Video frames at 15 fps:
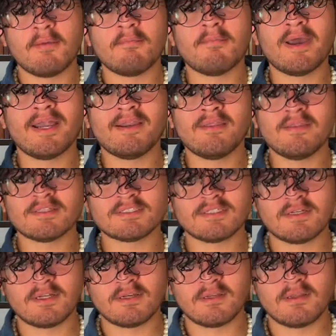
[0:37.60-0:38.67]
Man in the
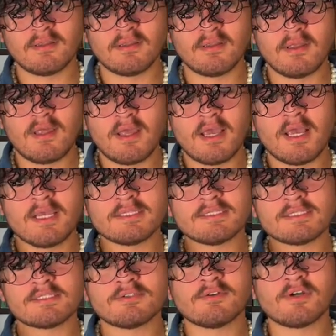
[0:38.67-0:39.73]
Sun. It's
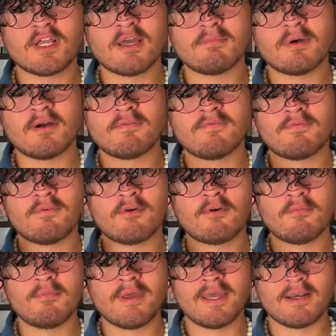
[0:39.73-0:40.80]
a story about
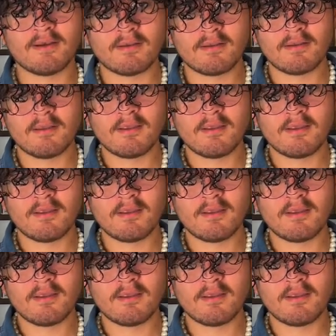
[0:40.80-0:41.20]
four men